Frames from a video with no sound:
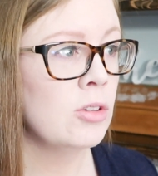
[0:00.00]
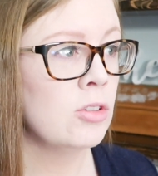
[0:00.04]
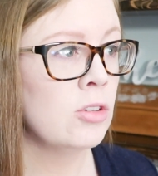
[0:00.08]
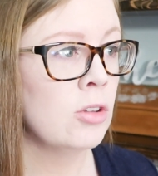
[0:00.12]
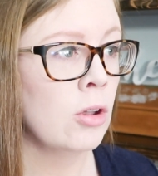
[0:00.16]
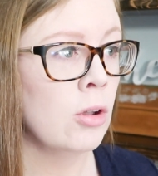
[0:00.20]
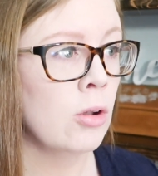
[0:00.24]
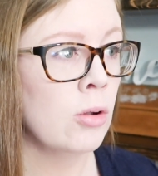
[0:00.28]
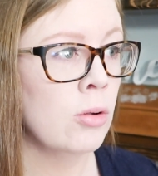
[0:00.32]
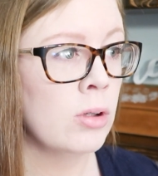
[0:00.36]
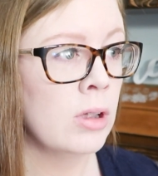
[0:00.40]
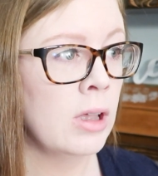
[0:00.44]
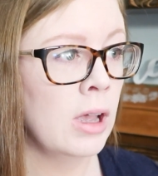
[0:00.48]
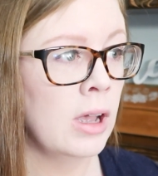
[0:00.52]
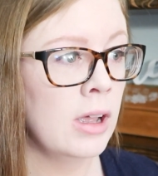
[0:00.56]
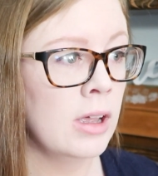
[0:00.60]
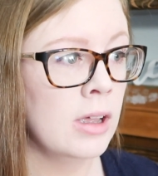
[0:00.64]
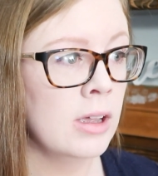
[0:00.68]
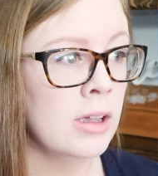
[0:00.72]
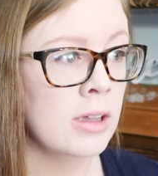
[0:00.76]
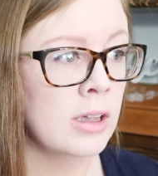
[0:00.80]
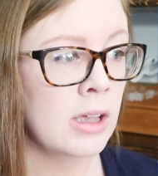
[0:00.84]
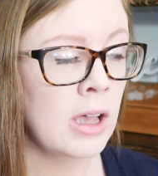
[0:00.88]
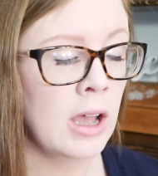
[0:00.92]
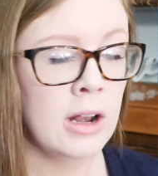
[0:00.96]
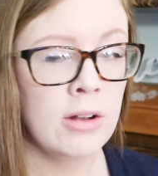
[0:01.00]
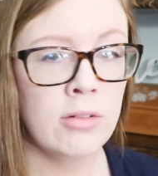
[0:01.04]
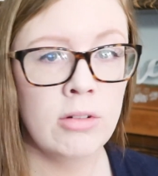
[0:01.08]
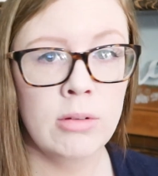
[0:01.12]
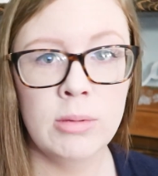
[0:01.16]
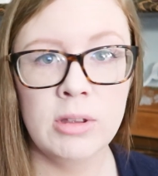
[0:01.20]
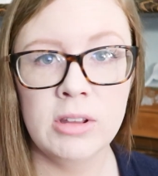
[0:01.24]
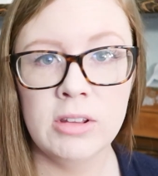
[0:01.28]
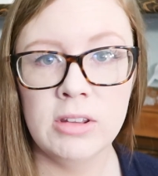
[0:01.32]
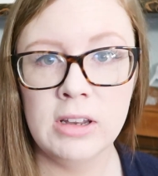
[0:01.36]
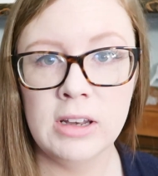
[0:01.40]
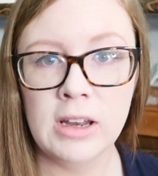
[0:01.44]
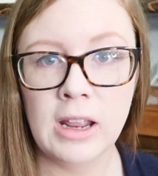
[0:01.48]
So we got kind of a
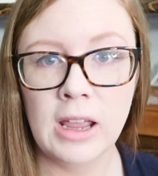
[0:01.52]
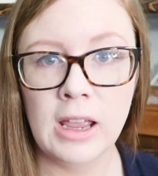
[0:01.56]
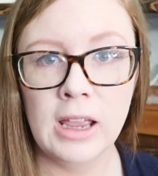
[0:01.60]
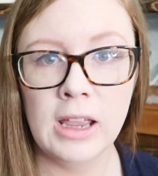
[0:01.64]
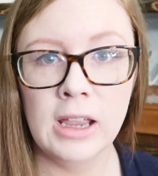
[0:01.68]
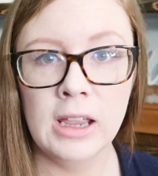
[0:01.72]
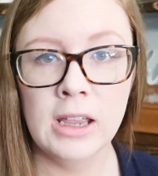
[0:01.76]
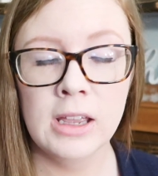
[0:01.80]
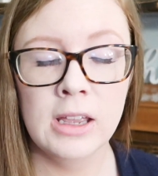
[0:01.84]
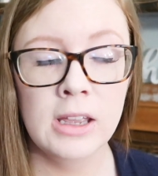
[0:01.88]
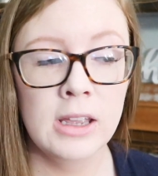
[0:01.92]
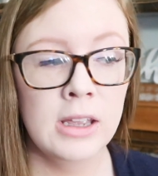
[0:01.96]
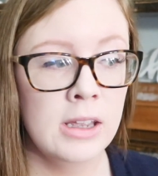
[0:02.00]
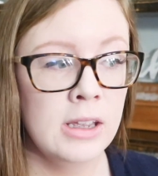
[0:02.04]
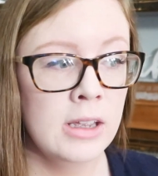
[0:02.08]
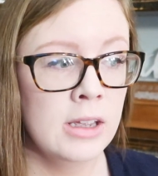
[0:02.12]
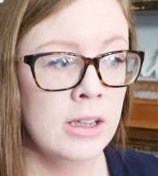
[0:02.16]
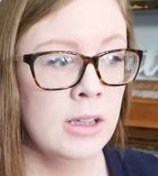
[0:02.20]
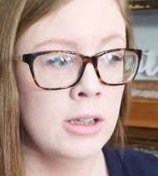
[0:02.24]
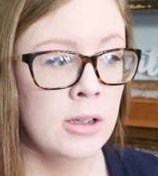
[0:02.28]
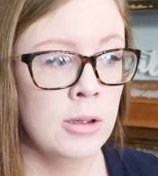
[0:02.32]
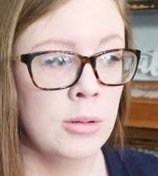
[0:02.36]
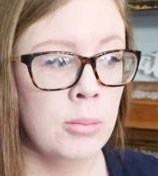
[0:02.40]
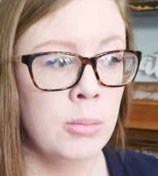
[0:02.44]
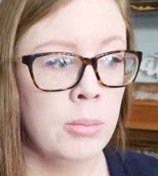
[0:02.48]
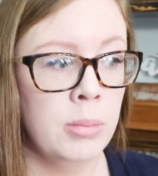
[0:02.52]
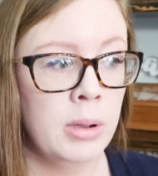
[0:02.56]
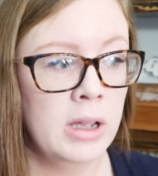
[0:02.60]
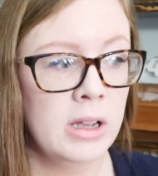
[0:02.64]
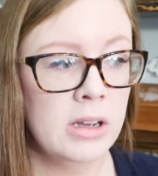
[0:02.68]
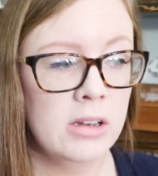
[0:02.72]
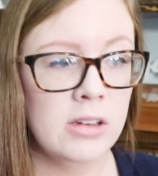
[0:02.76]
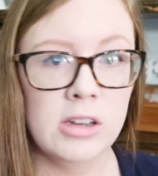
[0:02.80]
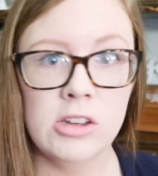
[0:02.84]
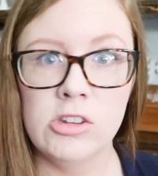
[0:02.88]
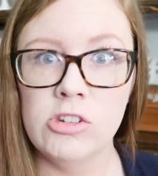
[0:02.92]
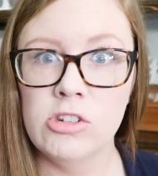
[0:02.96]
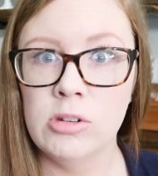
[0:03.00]
busy day,
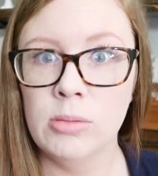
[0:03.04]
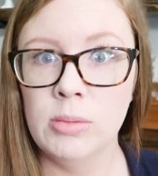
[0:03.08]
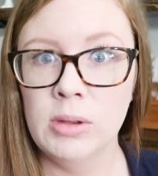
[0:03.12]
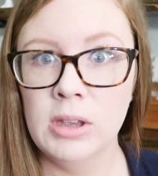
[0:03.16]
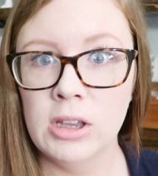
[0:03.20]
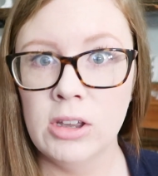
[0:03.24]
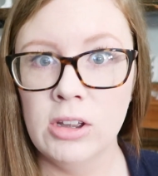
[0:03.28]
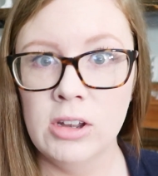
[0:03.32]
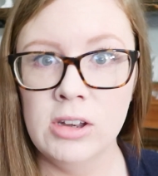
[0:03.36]
but it should be a